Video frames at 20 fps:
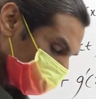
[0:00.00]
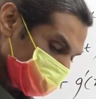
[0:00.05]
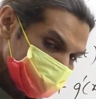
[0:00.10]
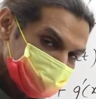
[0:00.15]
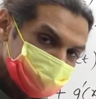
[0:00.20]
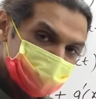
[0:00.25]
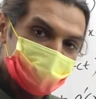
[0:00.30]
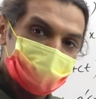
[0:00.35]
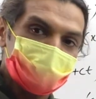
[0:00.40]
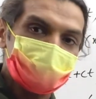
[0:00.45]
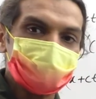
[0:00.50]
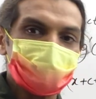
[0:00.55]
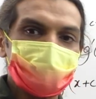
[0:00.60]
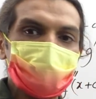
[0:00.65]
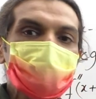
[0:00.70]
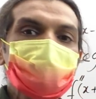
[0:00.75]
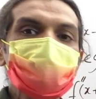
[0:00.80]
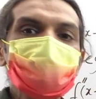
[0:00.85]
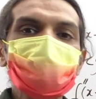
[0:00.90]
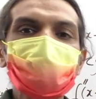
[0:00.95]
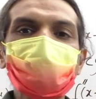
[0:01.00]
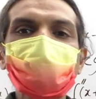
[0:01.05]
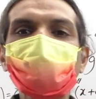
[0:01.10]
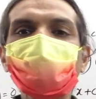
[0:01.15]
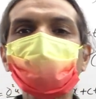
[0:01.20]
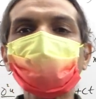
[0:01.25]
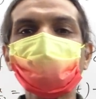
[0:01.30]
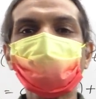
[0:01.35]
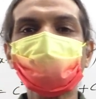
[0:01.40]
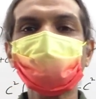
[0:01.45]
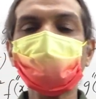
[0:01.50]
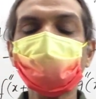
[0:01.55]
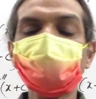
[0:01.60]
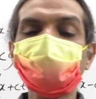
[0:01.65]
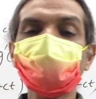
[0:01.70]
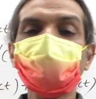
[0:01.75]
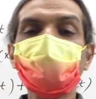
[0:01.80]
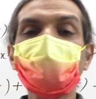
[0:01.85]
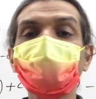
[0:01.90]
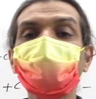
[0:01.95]
means what we have
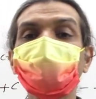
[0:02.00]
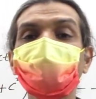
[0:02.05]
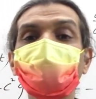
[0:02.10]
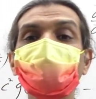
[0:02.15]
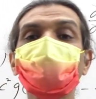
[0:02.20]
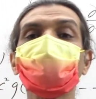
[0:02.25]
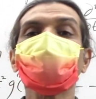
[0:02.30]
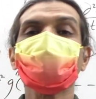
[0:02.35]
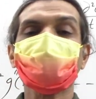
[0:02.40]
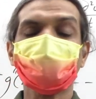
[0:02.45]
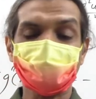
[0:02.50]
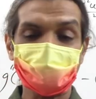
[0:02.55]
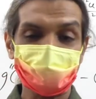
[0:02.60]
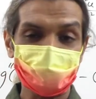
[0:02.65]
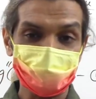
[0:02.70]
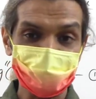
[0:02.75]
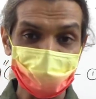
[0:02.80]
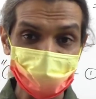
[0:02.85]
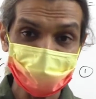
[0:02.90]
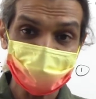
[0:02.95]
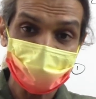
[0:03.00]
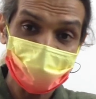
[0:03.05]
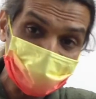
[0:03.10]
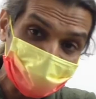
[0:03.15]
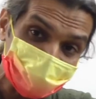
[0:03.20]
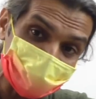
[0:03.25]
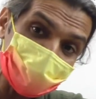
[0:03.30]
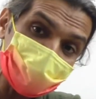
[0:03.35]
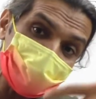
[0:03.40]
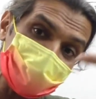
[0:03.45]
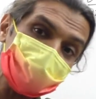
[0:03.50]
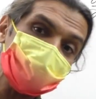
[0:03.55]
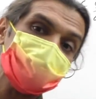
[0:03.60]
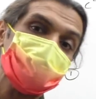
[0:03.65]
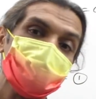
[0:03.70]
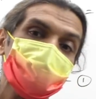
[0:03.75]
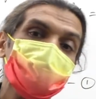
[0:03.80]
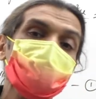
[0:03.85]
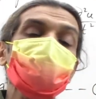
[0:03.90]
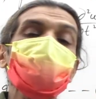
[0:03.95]
differentiated with respect to x, again
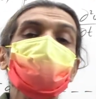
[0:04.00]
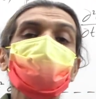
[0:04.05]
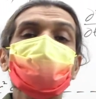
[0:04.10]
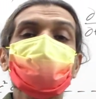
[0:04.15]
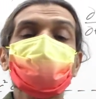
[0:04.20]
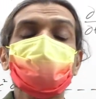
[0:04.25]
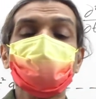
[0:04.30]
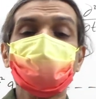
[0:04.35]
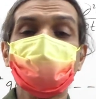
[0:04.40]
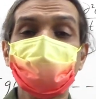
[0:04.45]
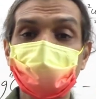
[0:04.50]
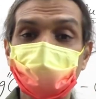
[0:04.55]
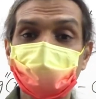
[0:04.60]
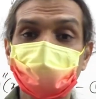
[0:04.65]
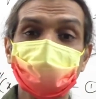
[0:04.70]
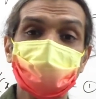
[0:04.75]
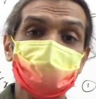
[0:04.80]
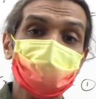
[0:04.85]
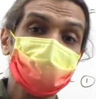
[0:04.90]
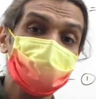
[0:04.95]
double differentiate with respect